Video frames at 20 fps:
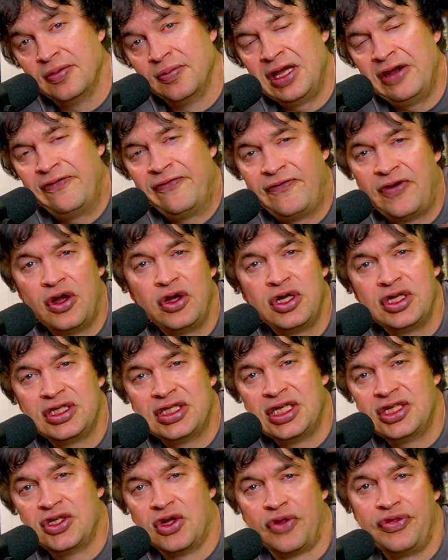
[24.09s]
It
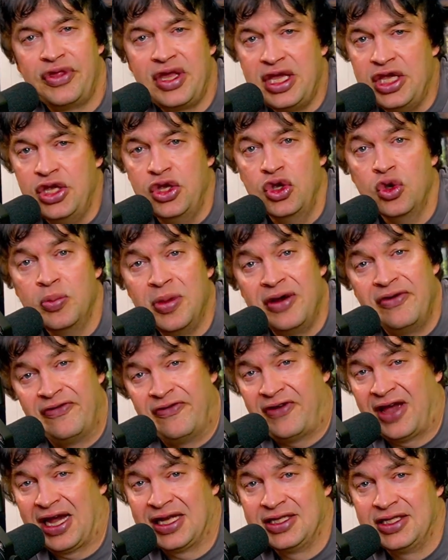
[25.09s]
focuses on the human
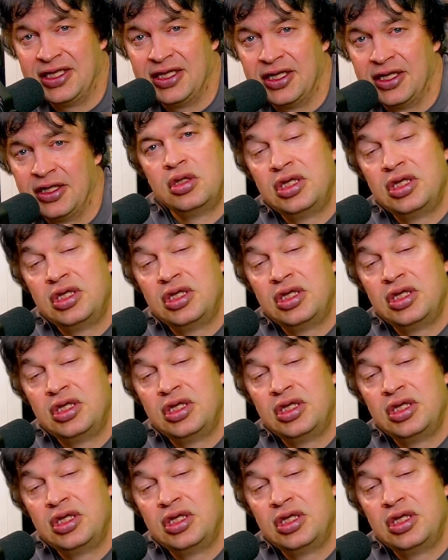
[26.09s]
factor.